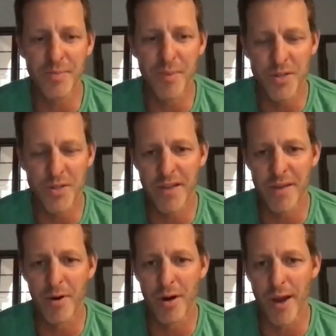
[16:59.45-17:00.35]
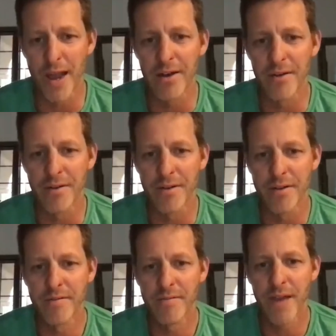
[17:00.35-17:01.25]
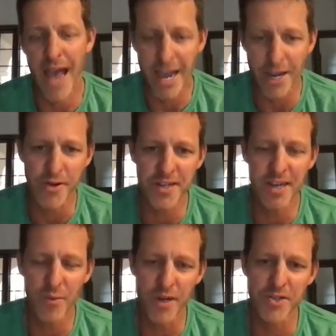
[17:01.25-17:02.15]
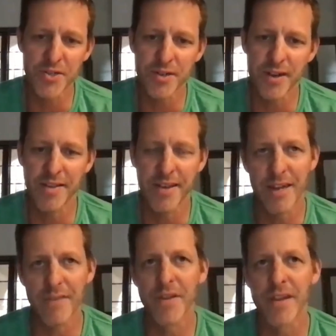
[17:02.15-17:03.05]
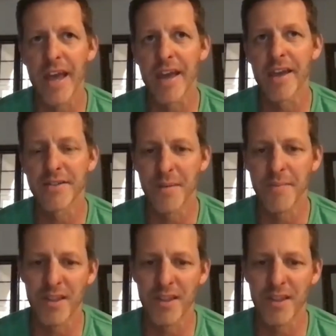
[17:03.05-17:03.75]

Most of them are around accuracy, which at the end of the day is something that